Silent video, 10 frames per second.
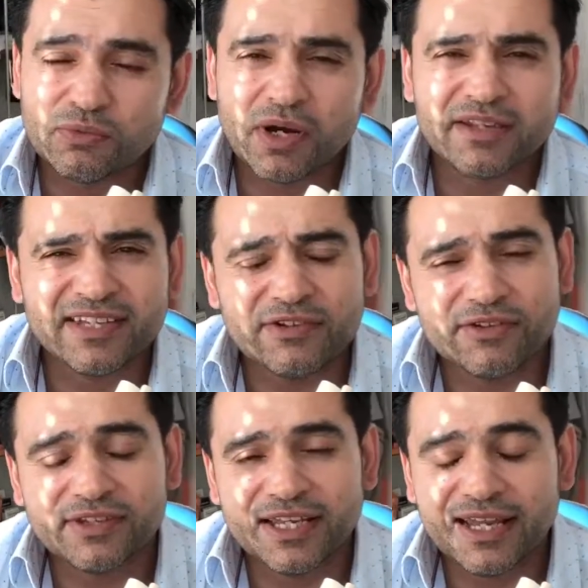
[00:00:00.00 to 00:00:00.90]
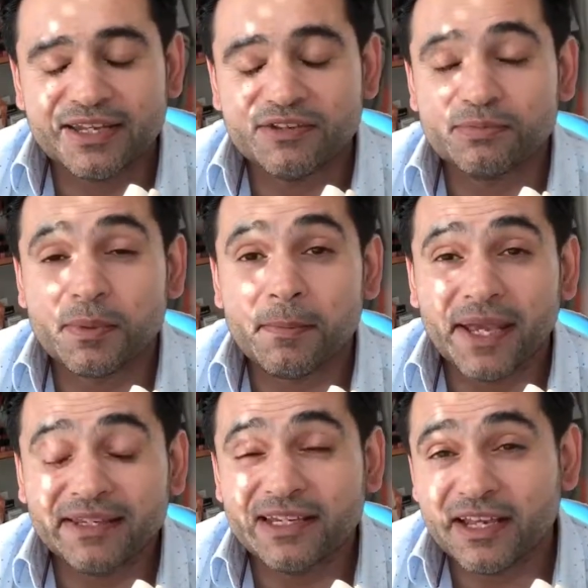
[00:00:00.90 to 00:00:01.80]
I tend to say ladies, but
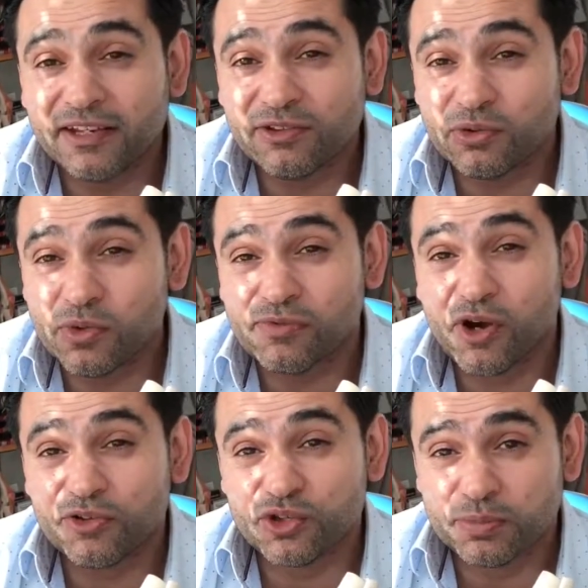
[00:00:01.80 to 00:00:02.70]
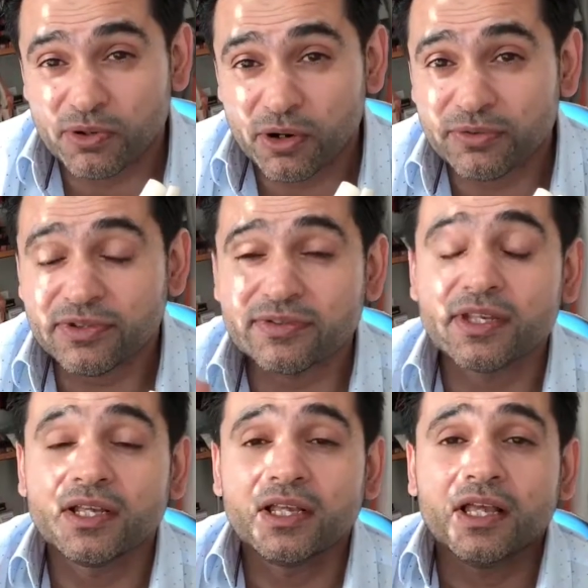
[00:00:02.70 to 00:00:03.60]
mainly ladies who have osteoporosis
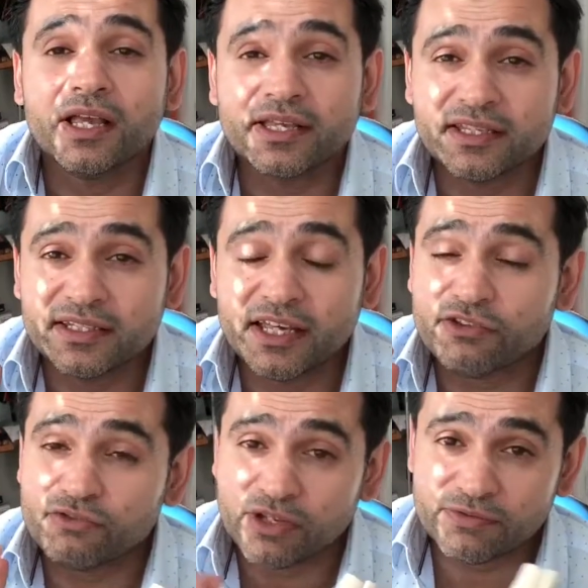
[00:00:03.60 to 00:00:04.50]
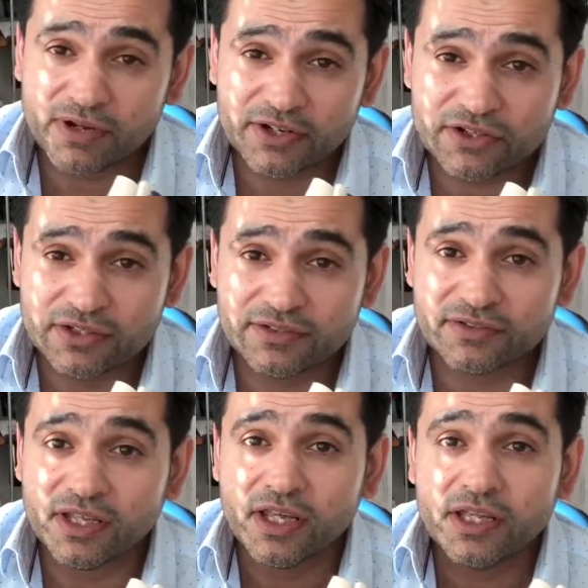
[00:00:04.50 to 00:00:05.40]
can get stress fractures.